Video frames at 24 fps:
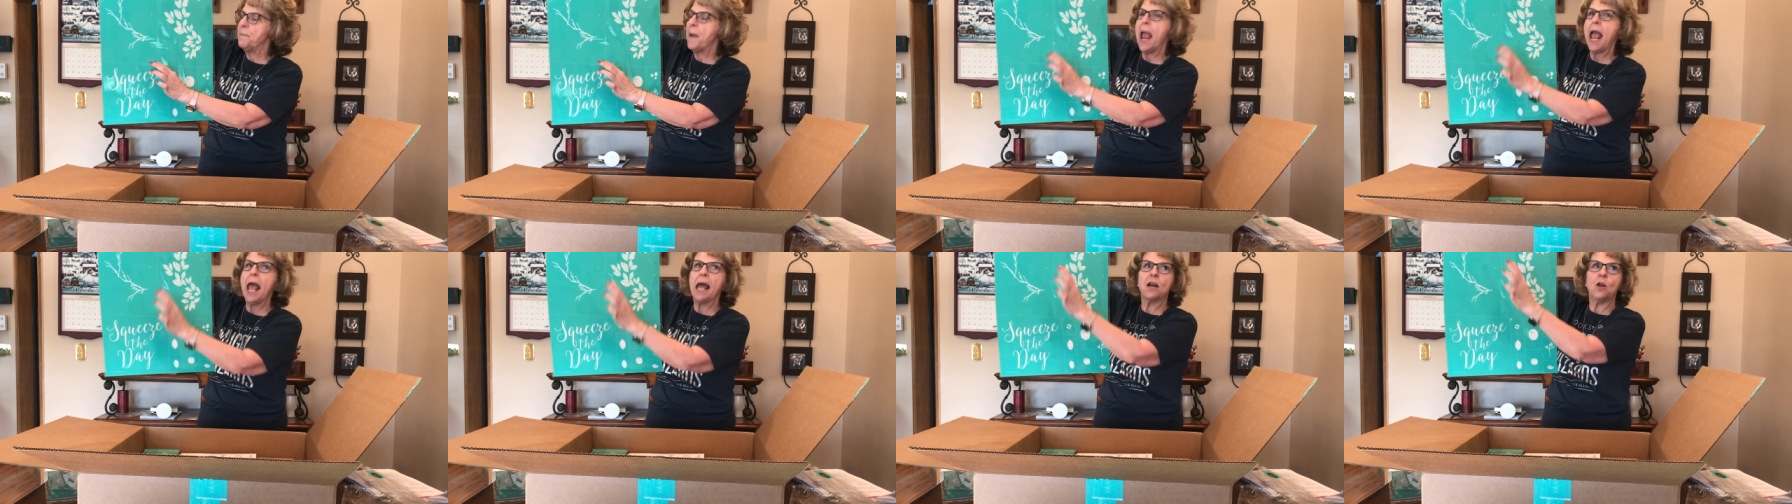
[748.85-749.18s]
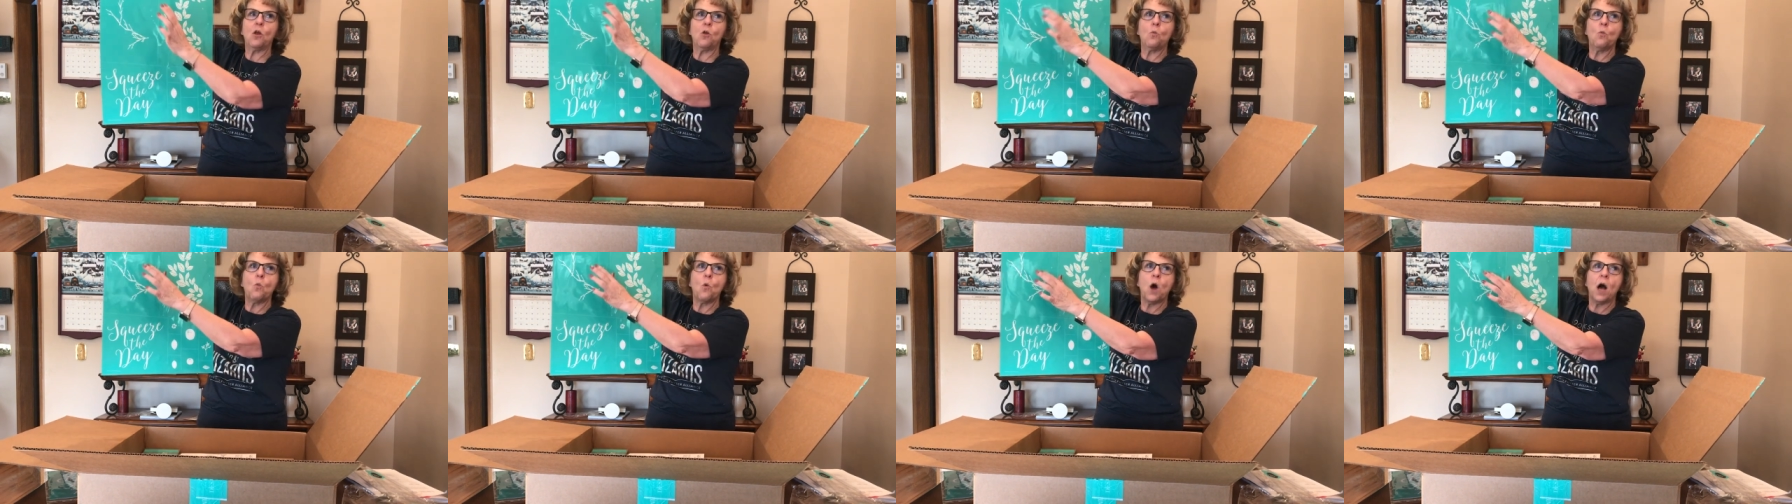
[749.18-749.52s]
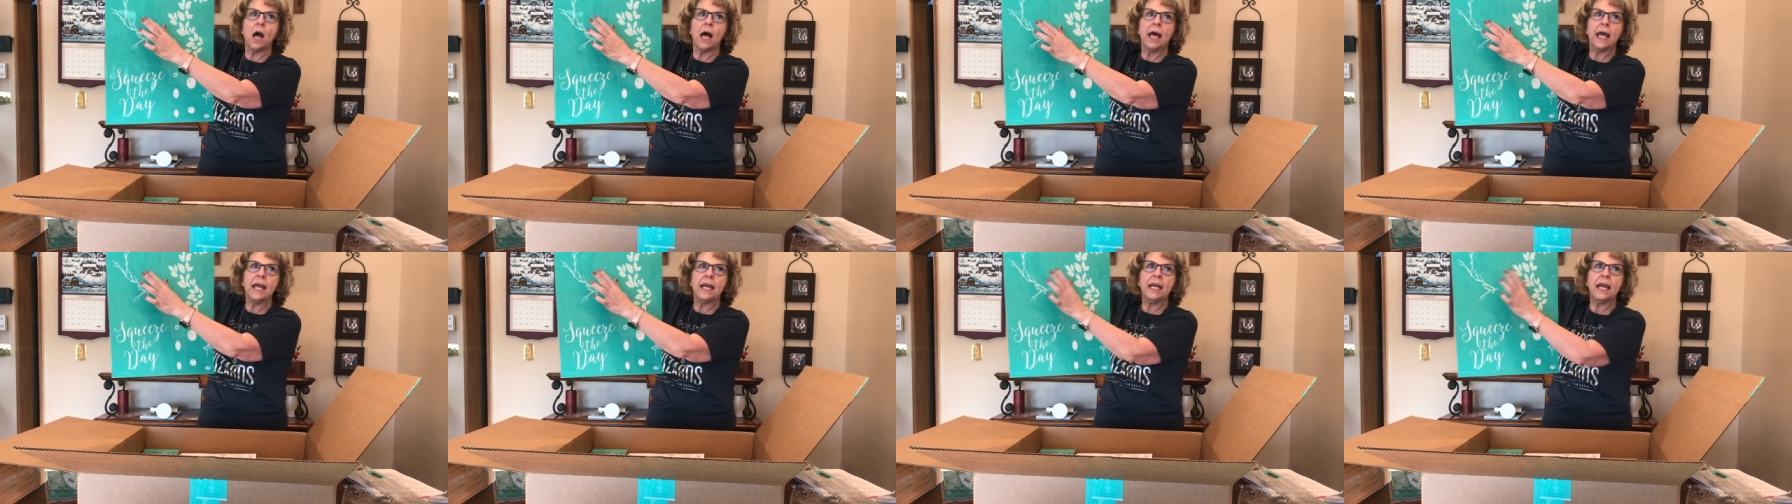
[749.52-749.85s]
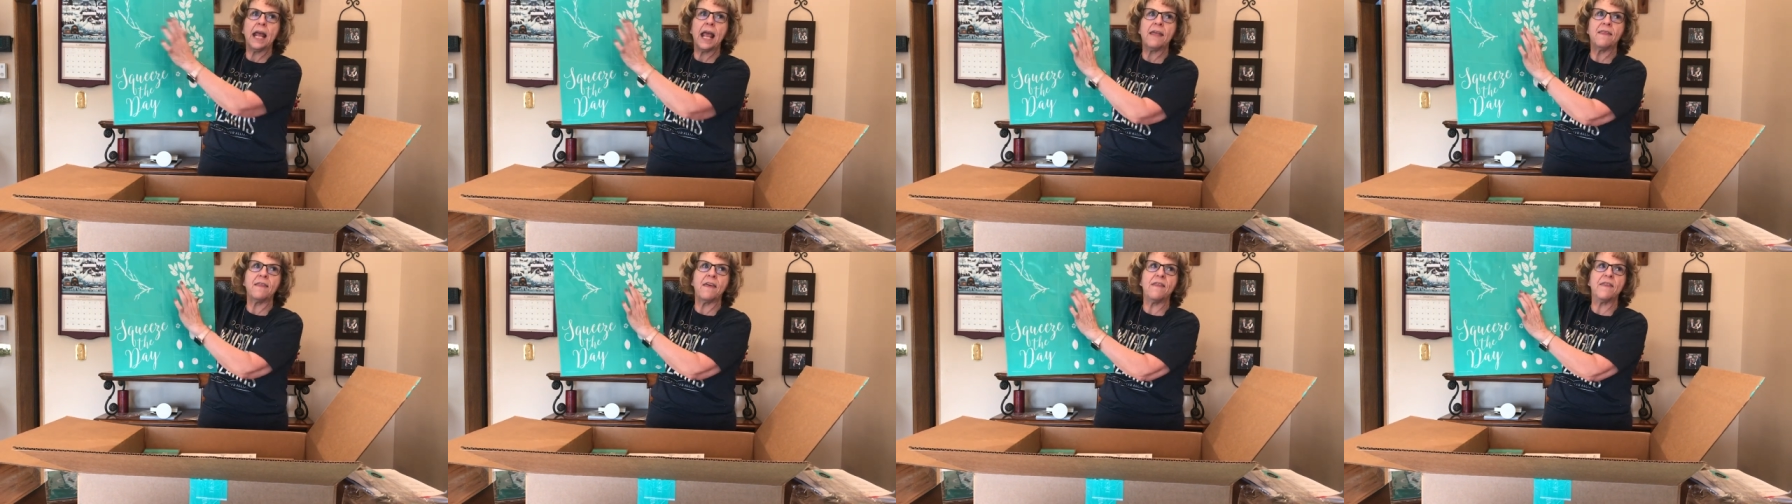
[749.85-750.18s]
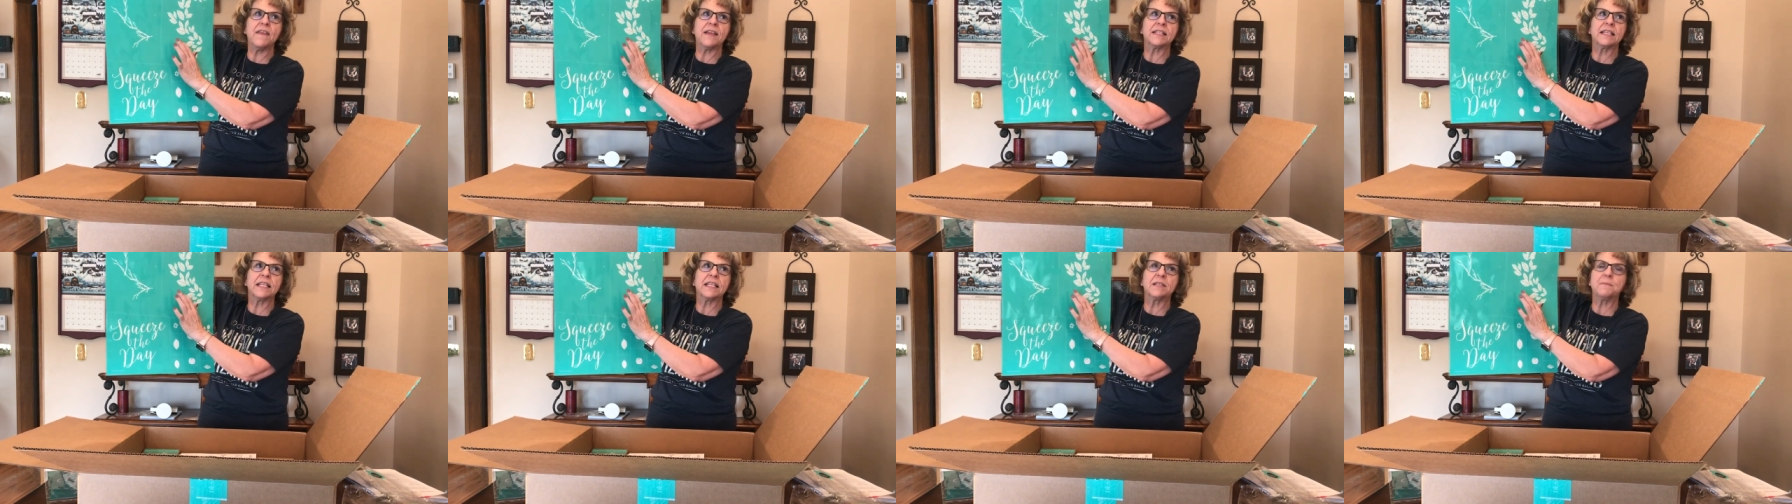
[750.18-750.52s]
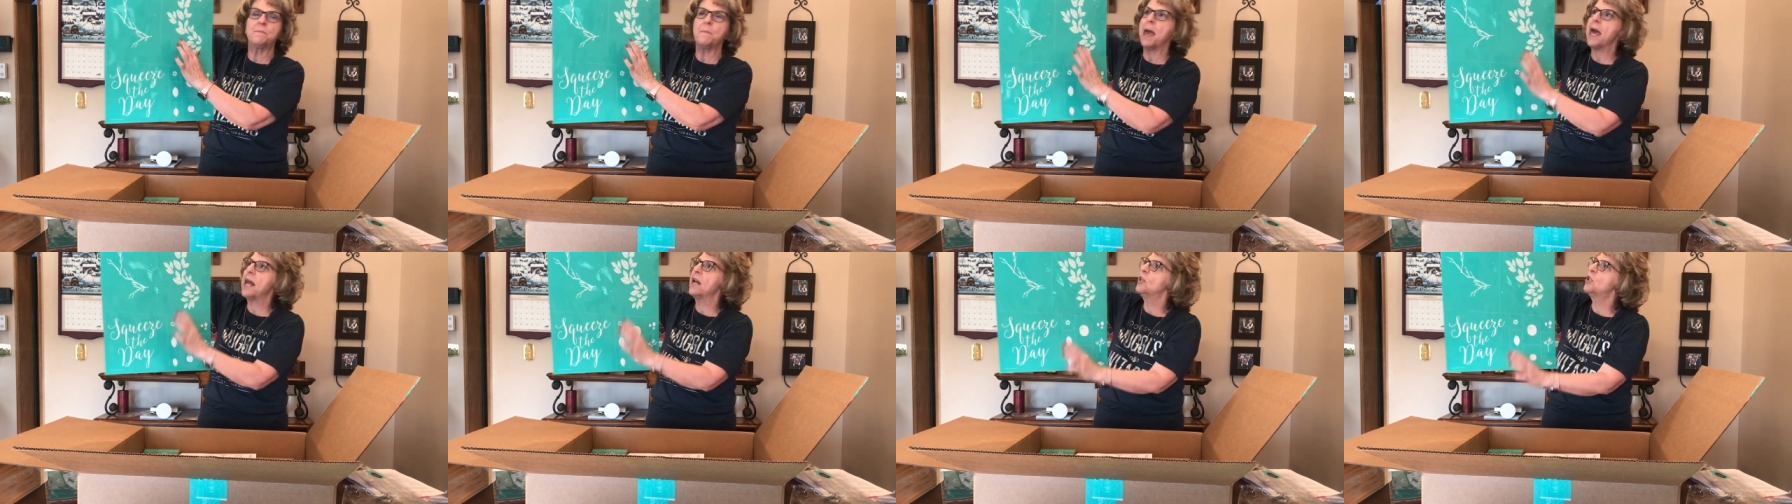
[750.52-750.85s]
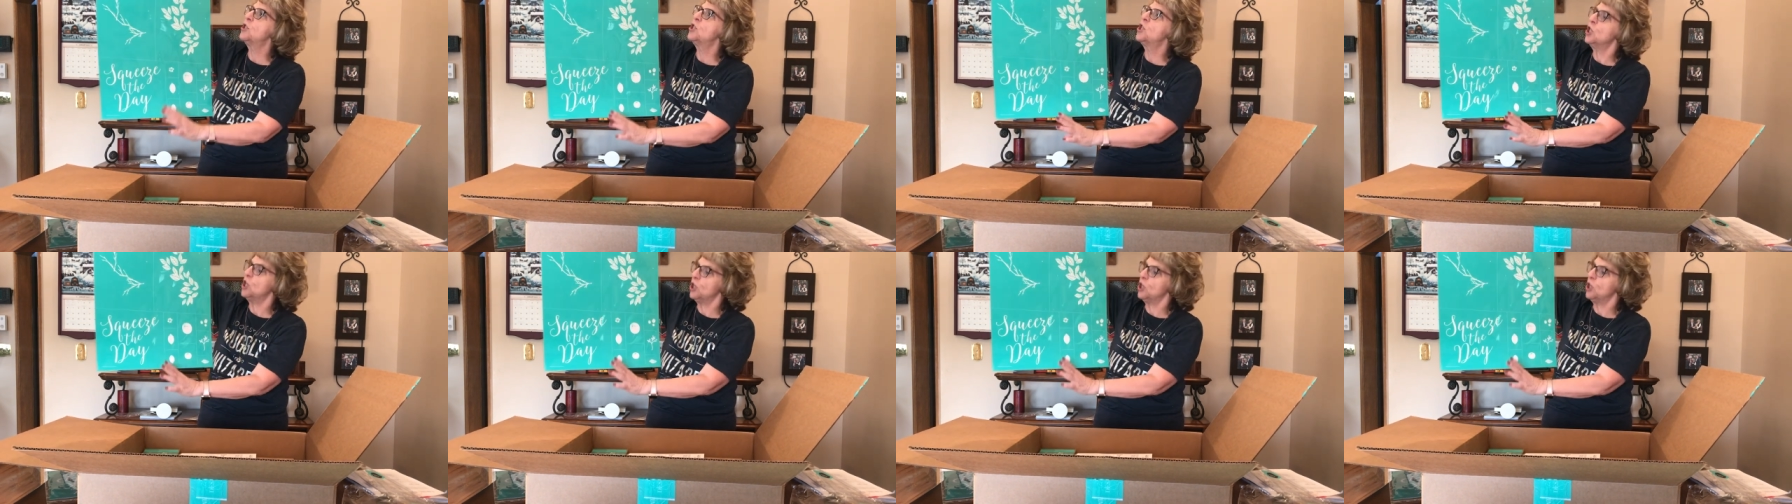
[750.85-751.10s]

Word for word: panel one, and then this oh, is panel two.